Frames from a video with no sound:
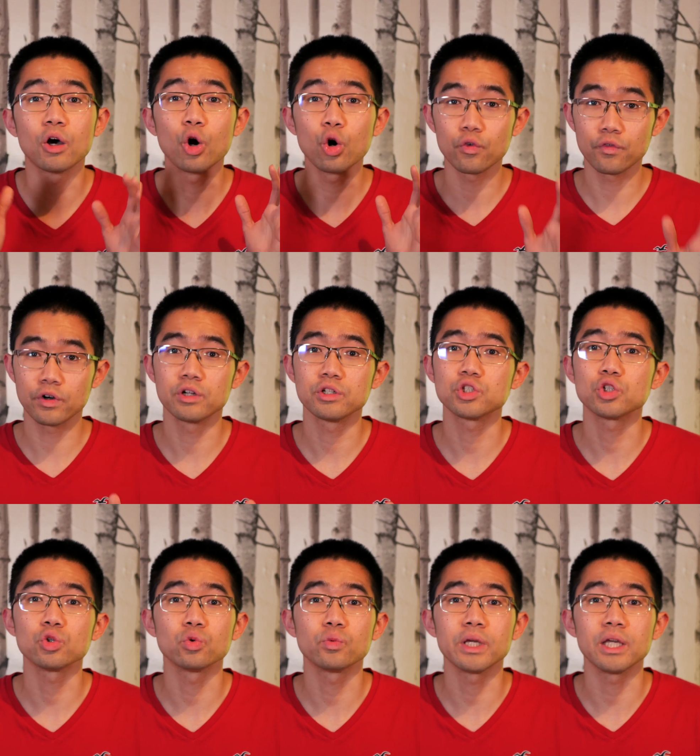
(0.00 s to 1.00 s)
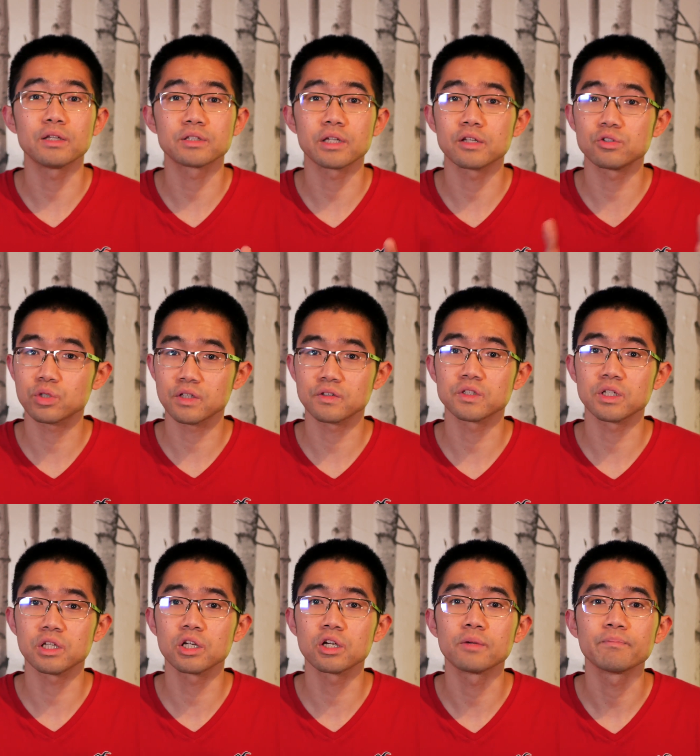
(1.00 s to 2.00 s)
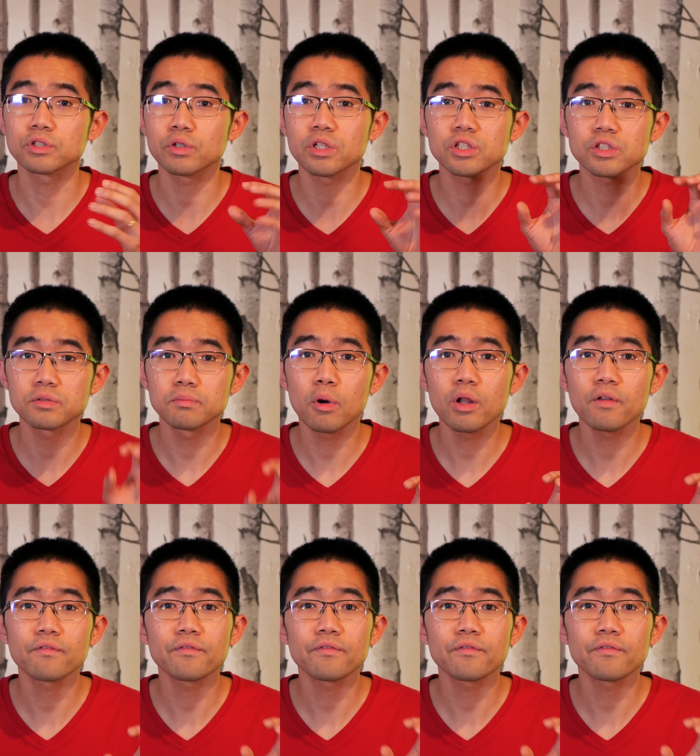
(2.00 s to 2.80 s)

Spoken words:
over 2 weeks, as you can see here. So the small and